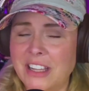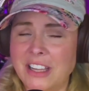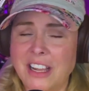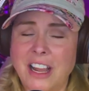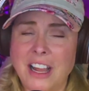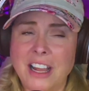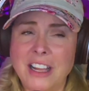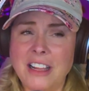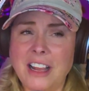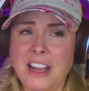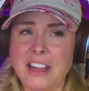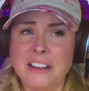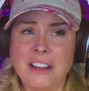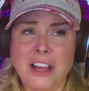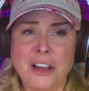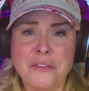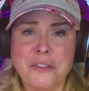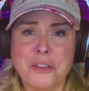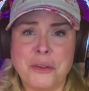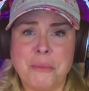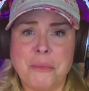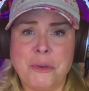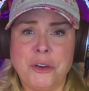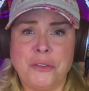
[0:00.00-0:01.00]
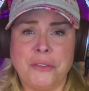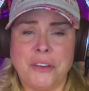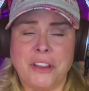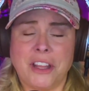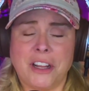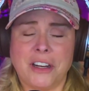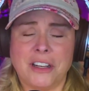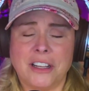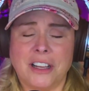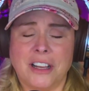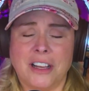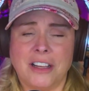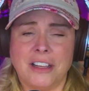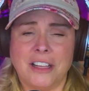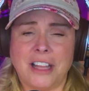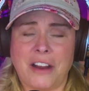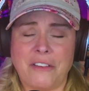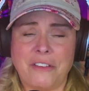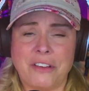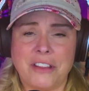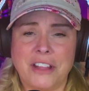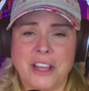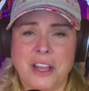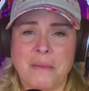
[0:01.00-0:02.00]
I love the movie.
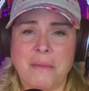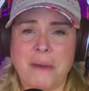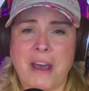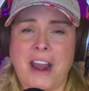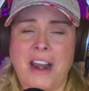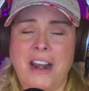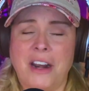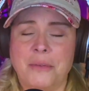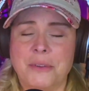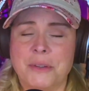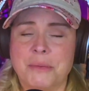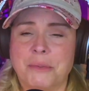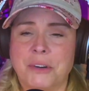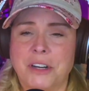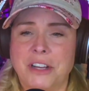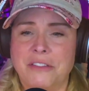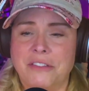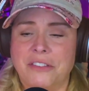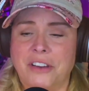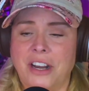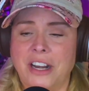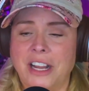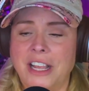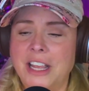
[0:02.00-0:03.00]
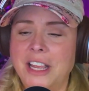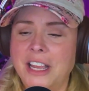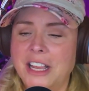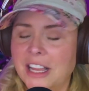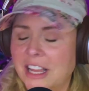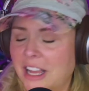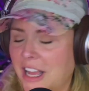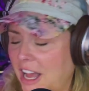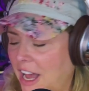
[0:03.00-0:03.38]
Everything about it was pretty funny.